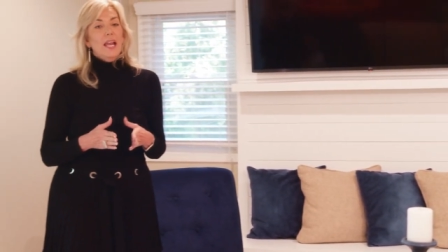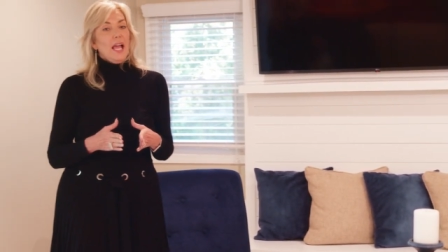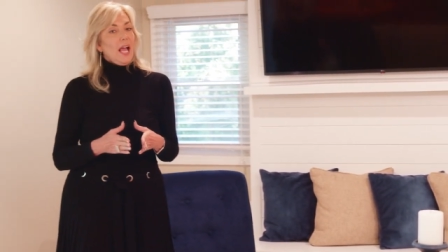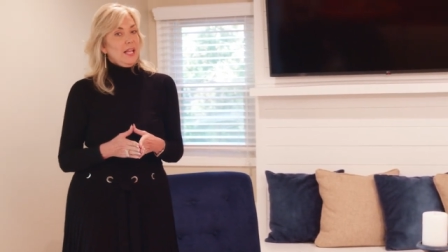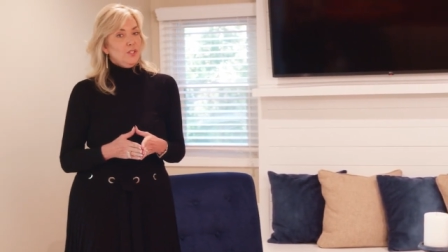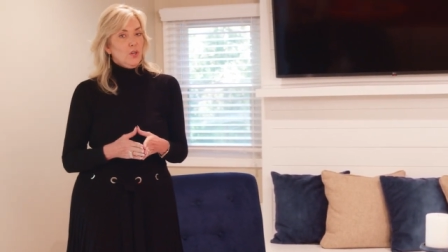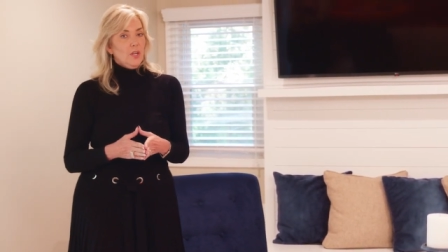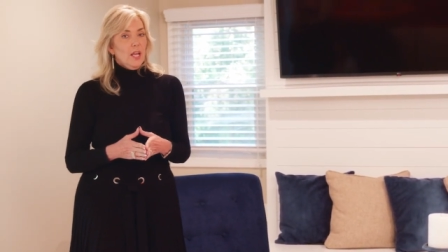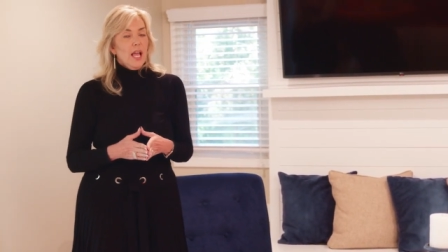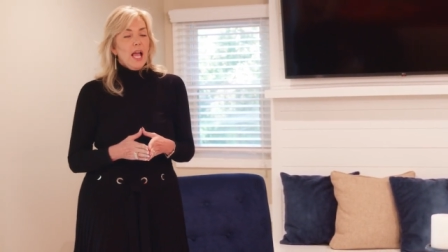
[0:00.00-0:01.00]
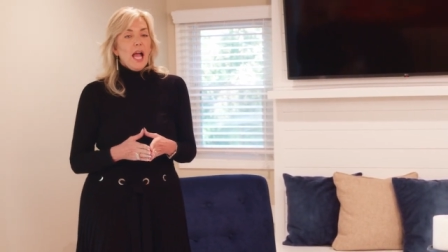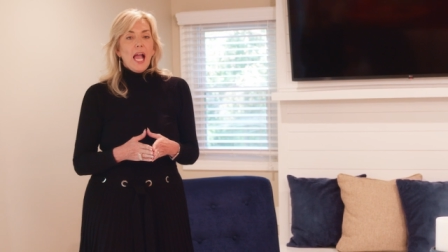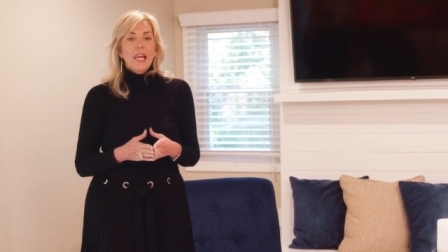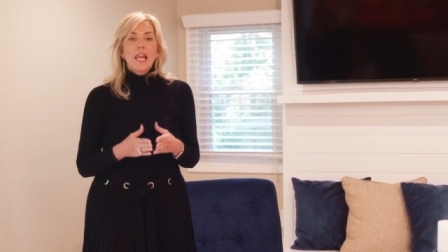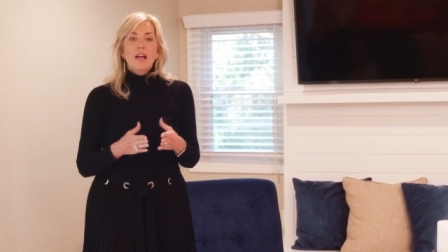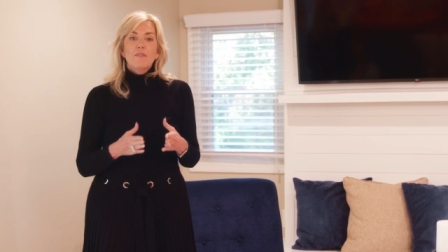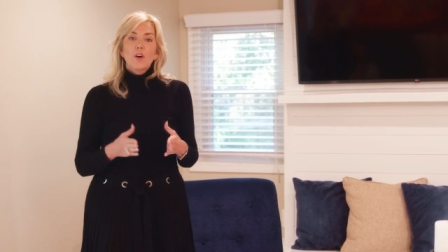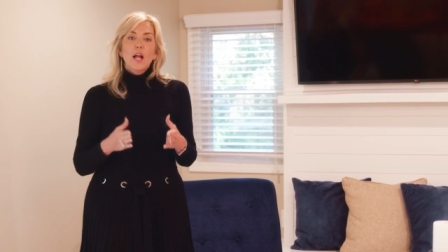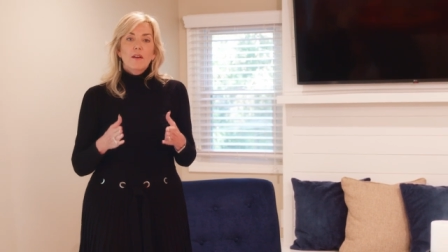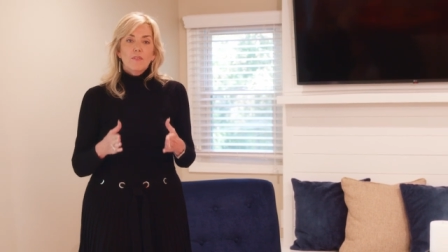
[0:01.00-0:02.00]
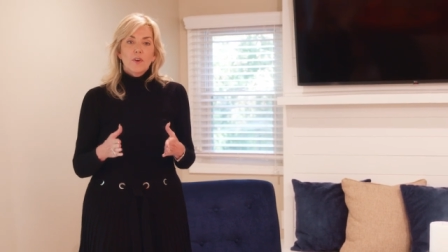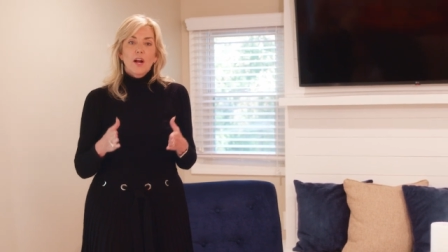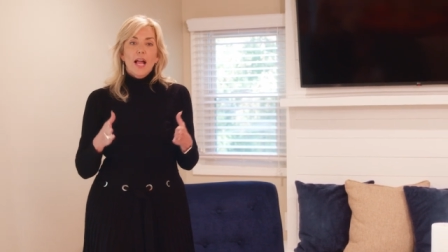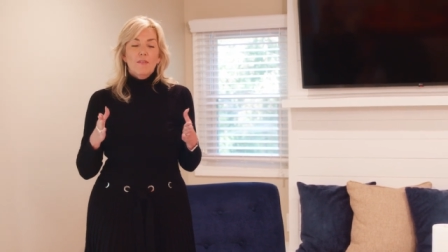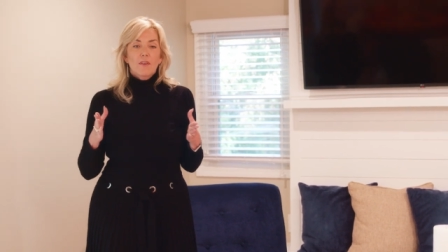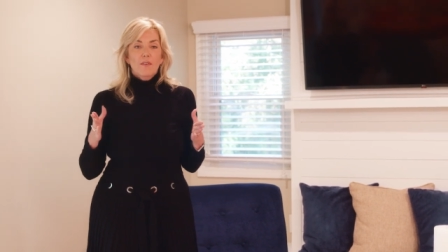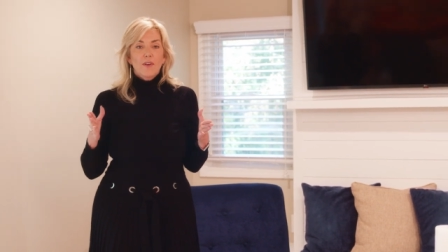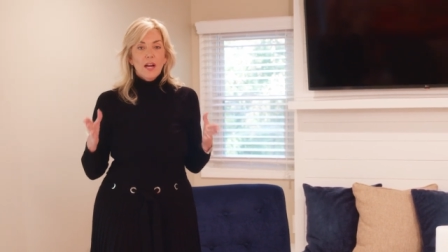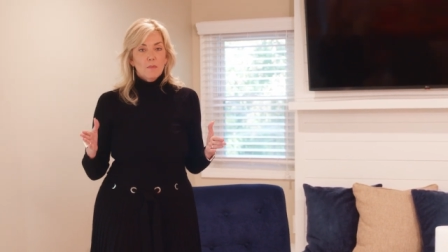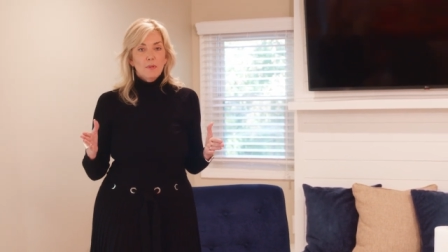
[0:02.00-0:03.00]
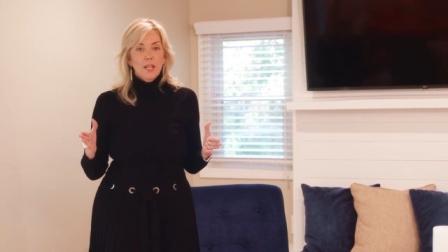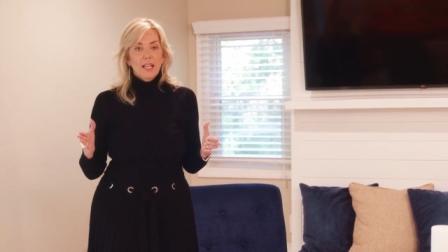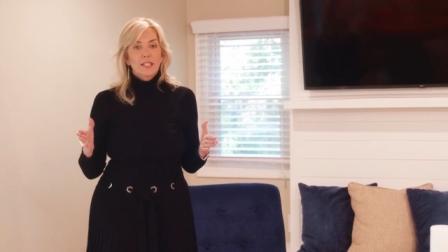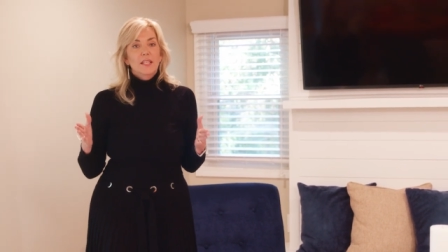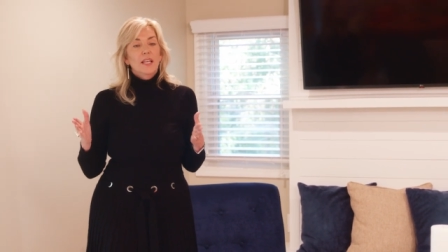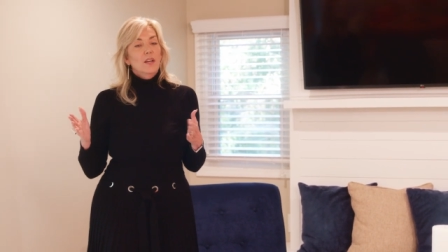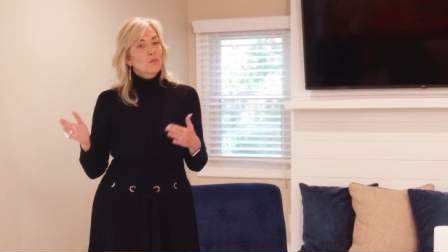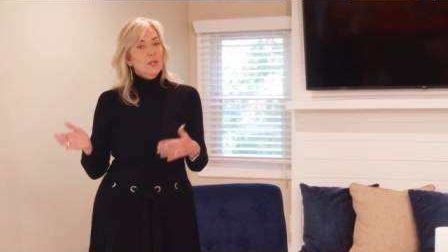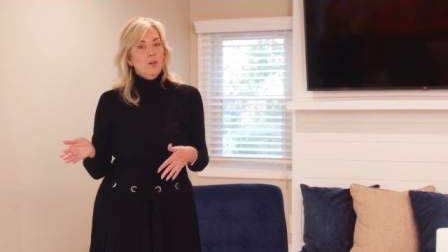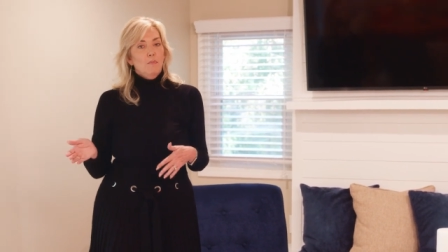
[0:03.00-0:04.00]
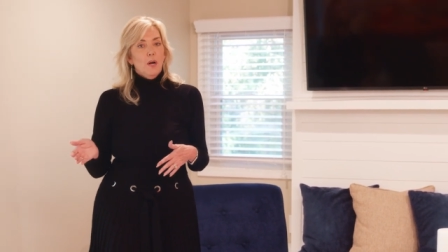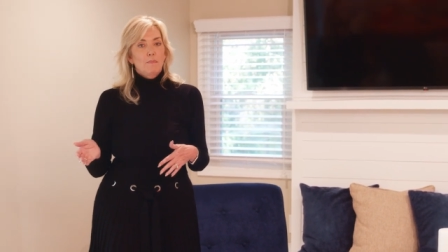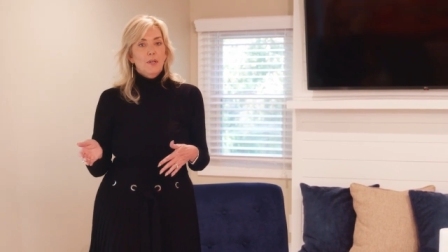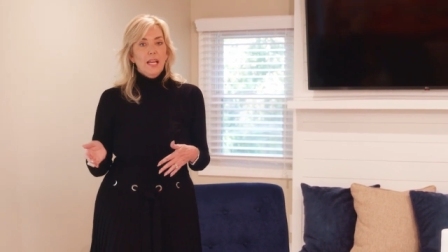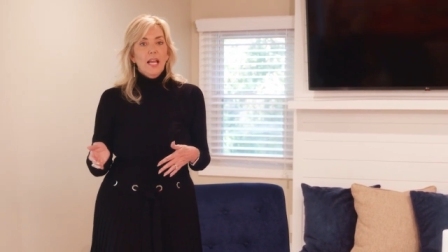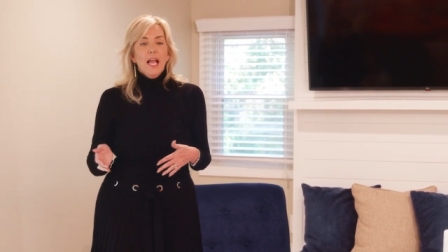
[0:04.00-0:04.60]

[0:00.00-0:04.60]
and a hazard. I never ever have a fireplace in a rental property.